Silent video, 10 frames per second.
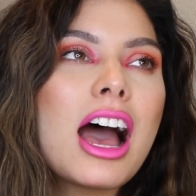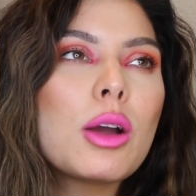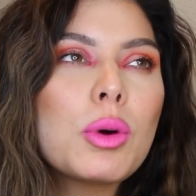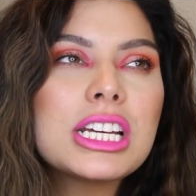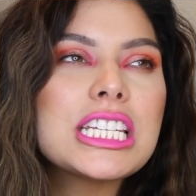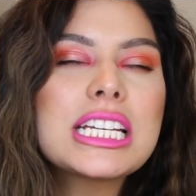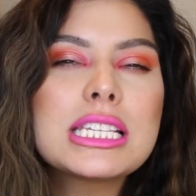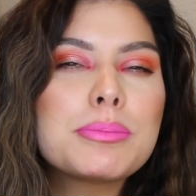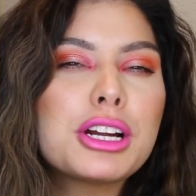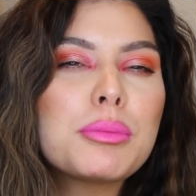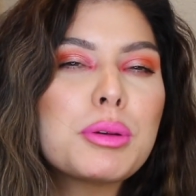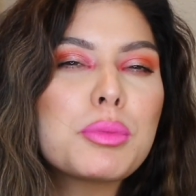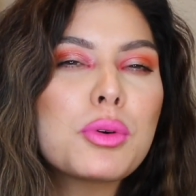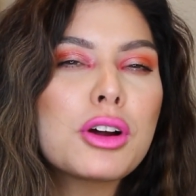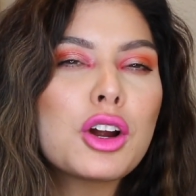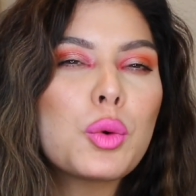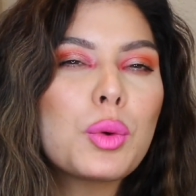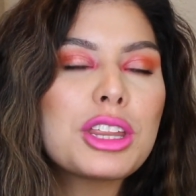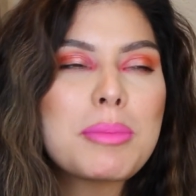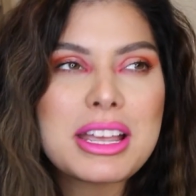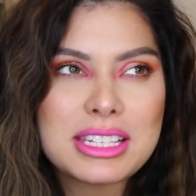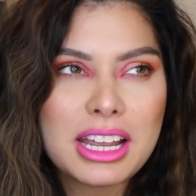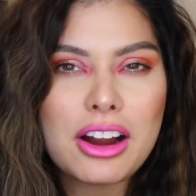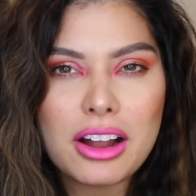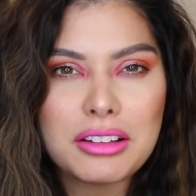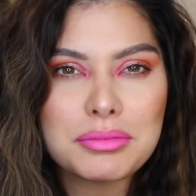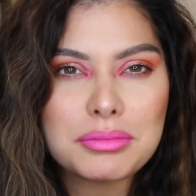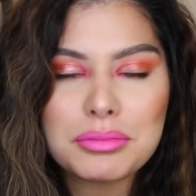I wanted to experiment more with mascara.